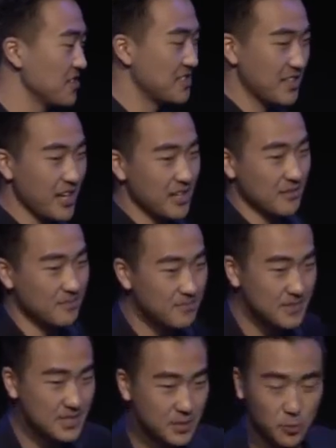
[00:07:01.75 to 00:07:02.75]
their skin,
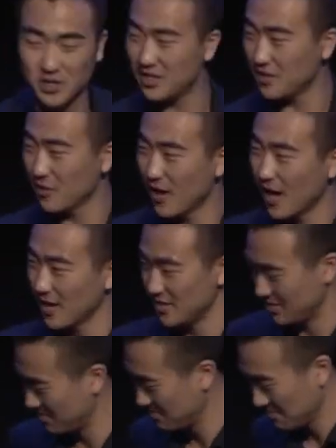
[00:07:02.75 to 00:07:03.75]
squint in your
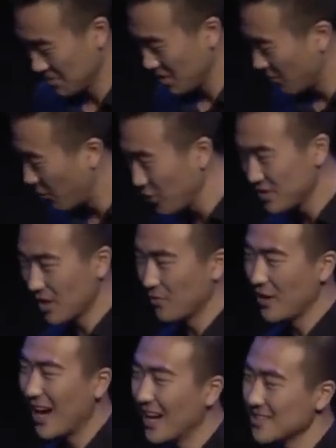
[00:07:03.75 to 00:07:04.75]
eyes, voice of
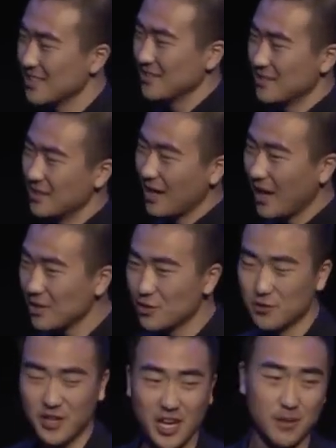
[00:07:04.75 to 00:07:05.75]
your accent, and
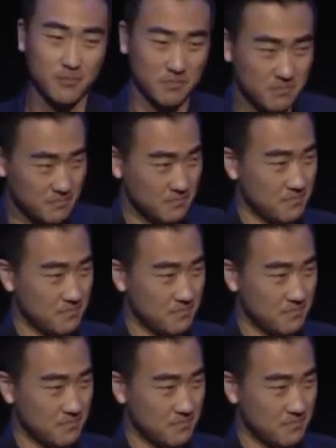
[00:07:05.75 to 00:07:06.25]
your name.